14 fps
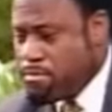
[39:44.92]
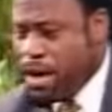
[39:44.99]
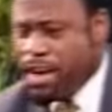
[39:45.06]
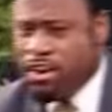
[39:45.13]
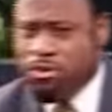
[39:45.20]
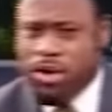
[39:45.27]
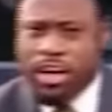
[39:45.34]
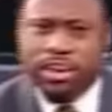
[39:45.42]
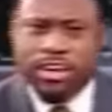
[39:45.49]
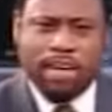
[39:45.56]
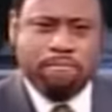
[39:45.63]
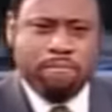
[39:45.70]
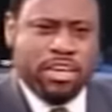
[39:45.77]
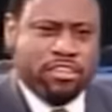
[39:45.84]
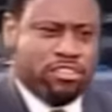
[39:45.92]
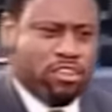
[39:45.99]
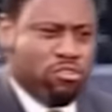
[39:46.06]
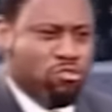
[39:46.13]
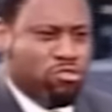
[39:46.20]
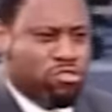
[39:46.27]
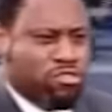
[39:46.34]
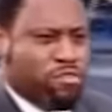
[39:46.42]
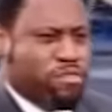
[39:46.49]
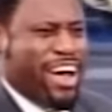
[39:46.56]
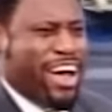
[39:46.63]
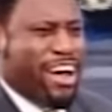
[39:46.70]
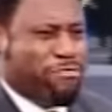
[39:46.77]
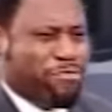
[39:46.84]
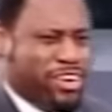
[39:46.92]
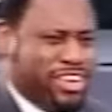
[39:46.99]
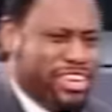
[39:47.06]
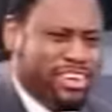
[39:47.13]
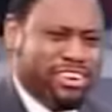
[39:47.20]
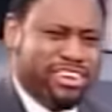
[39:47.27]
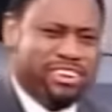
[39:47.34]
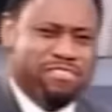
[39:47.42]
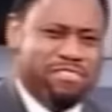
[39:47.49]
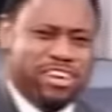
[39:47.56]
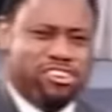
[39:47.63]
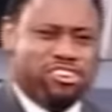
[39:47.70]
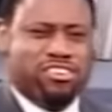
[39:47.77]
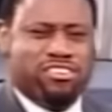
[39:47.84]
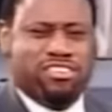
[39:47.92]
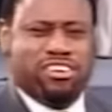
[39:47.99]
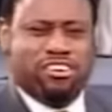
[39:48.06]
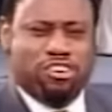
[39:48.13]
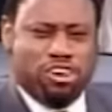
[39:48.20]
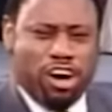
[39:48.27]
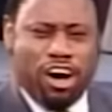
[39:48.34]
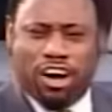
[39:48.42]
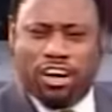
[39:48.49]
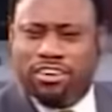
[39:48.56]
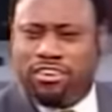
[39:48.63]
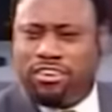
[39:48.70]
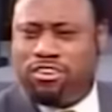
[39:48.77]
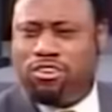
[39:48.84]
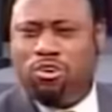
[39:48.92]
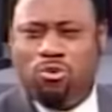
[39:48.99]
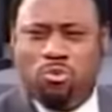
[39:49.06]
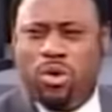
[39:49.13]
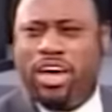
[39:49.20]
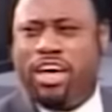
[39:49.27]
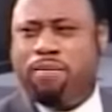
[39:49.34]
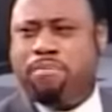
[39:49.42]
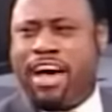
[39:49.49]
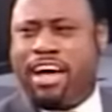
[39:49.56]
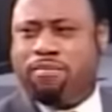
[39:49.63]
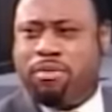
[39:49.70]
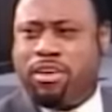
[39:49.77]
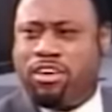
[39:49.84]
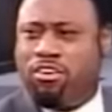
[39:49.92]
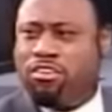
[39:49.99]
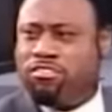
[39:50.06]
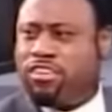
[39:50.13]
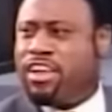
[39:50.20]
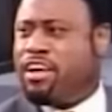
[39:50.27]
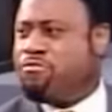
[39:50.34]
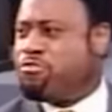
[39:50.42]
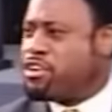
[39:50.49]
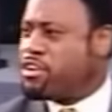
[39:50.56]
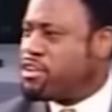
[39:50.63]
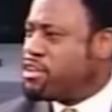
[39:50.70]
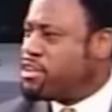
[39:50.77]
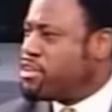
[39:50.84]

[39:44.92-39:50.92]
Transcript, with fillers: By the way, that means the roots of African convictions in God go way back beyond slavery.